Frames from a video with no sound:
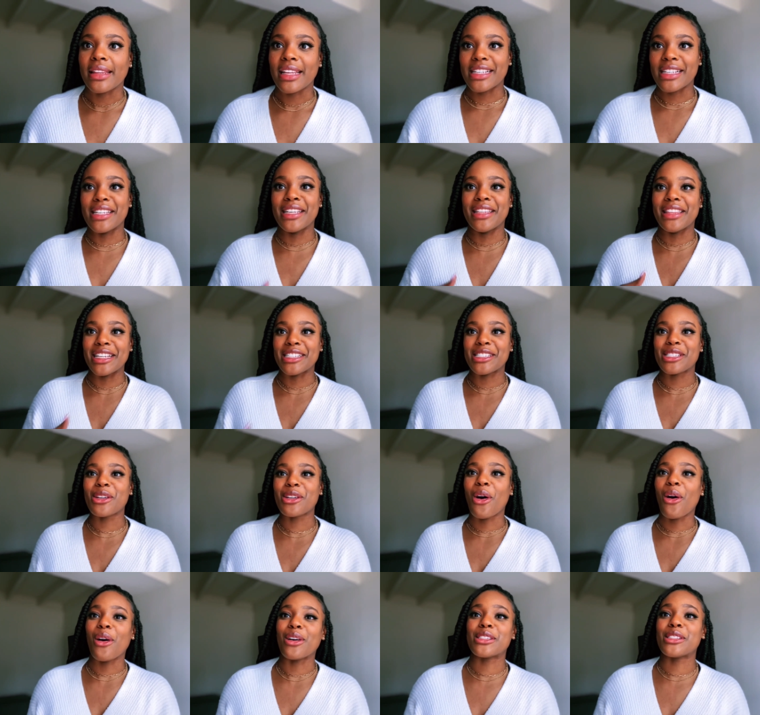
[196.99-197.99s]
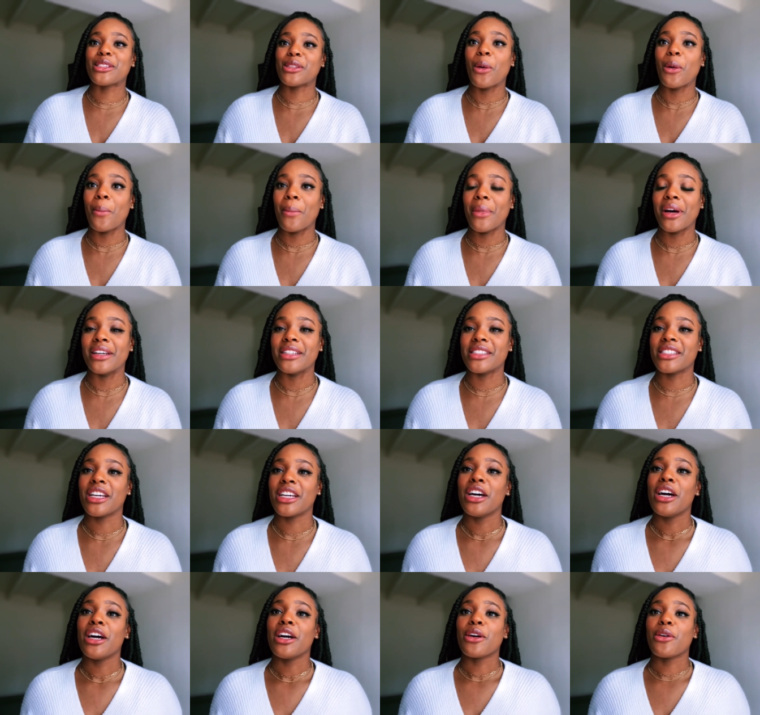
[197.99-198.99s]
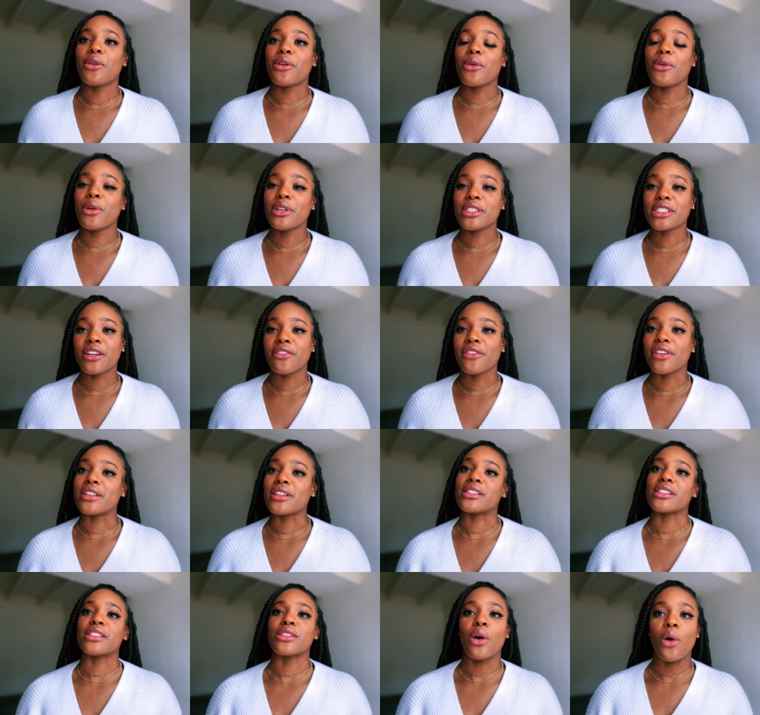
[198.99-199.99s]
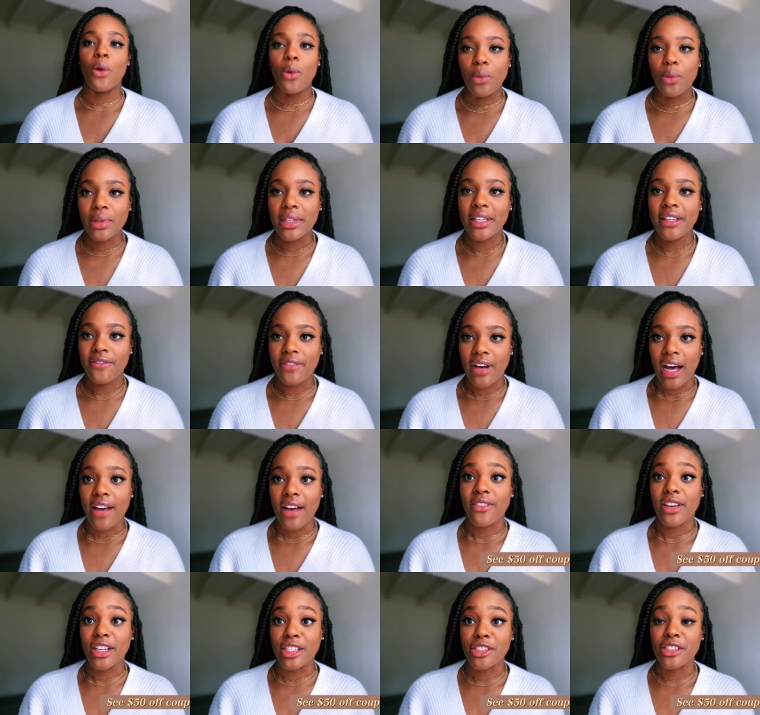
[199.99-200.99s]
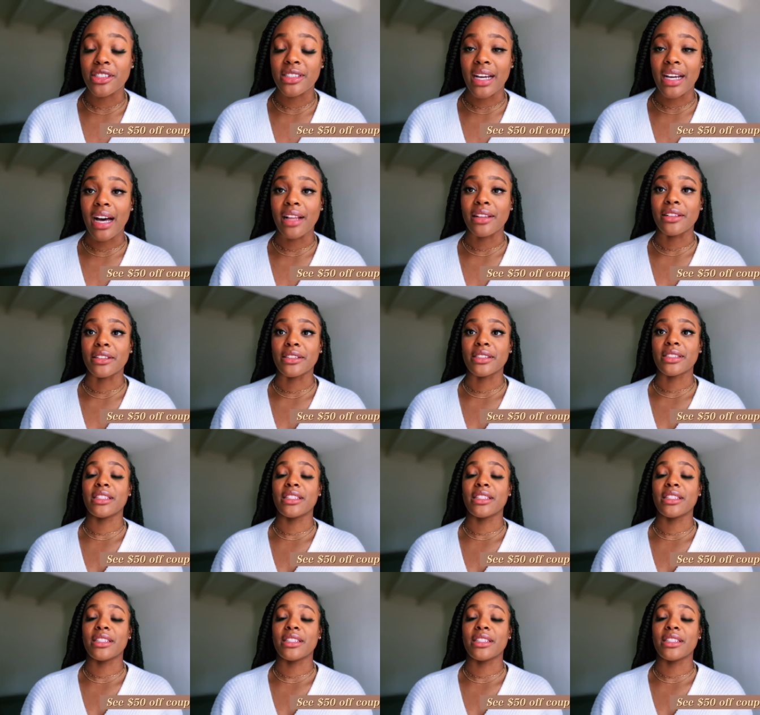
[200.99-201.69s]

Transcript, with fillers: They, they just cost so much. Course Careers is only five hundred dollars.